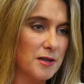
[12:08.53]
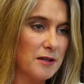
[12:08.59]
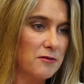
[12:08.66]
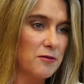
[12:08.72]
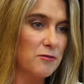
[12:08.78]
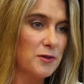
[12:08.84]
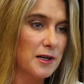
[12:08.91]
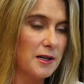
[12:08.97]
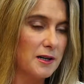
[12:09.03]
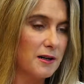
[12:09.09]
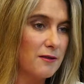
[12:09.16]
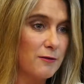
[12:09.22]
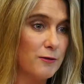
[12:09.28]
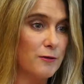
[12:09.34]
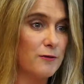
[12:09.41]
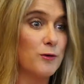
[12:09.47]
even really
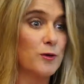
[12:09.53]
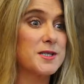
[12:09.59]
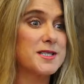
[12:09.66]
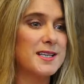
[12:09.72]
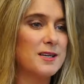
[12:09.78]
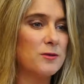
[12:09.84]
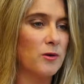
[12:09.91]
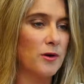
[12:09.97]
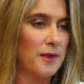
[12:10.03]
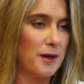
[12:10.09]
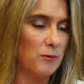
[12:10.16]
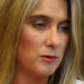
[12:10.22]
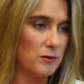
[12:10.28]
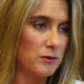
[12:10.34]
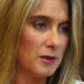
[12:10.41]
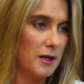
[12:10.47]
foresee what that
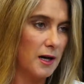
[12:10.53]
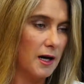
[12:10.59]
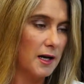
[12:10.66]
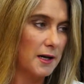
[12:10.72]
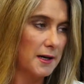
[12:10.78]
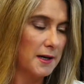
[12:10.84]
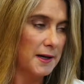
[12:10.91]
will look like.